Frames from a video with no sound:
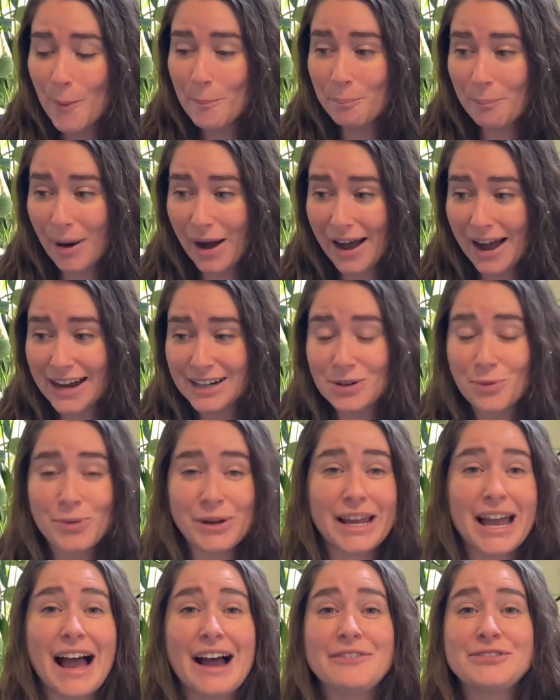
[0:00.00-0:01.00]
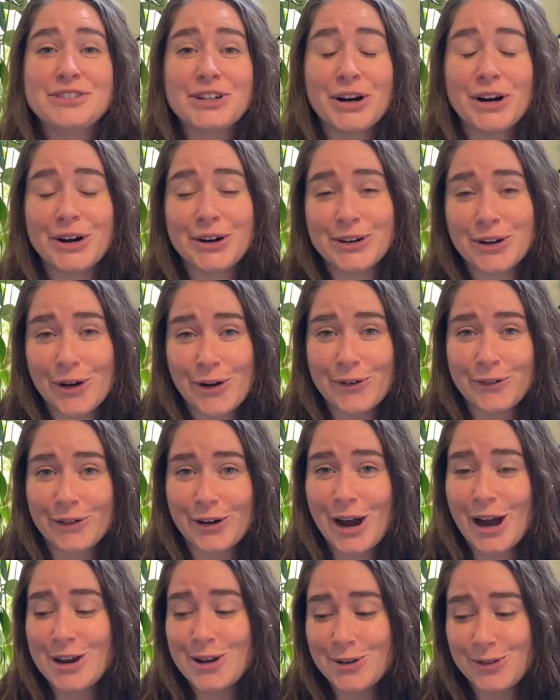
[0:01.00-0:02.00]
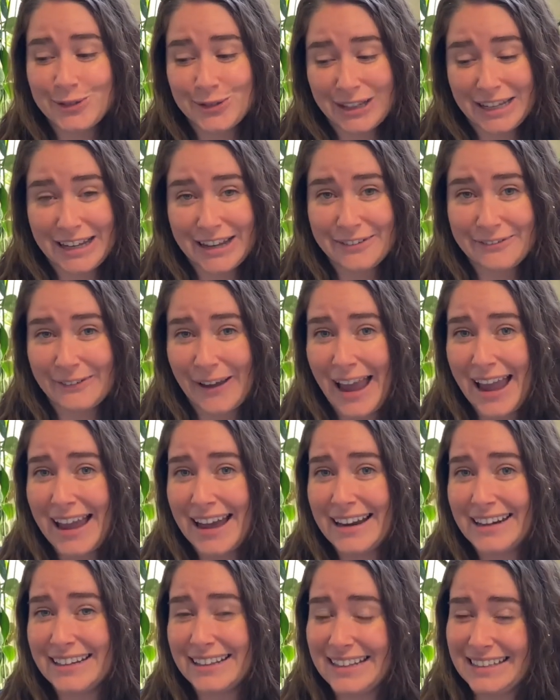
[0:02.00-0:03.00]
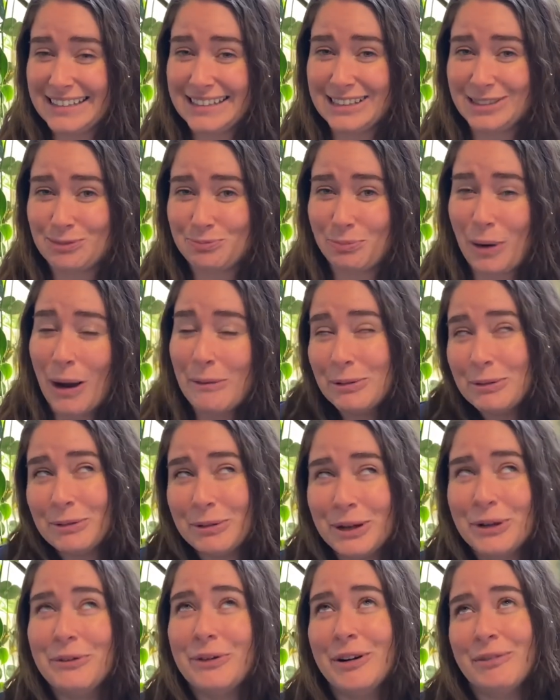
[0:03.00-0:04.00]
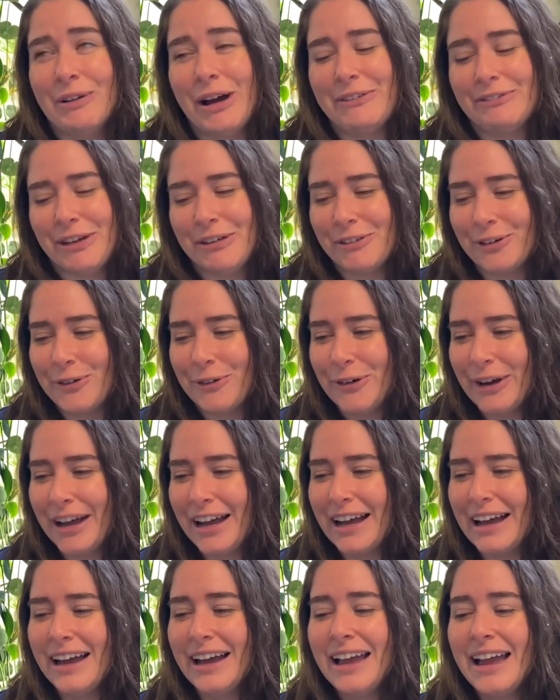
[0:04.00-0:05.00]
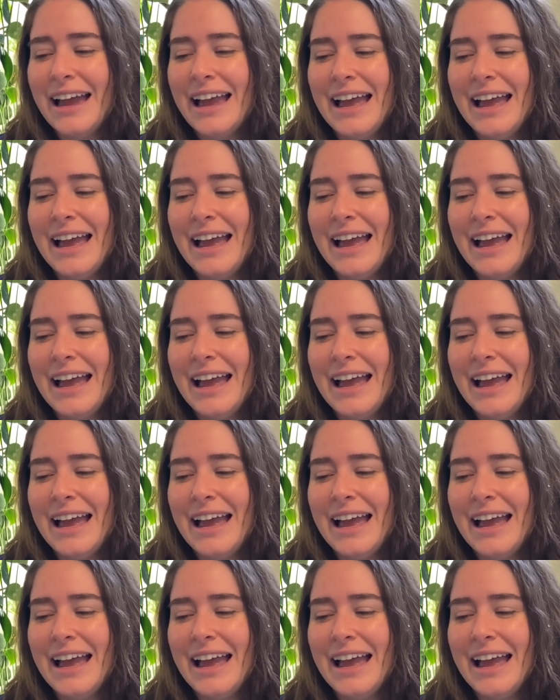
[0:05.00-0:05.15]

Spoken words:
But we have turned over a new leaf and this is probably one of my favorite Hoya.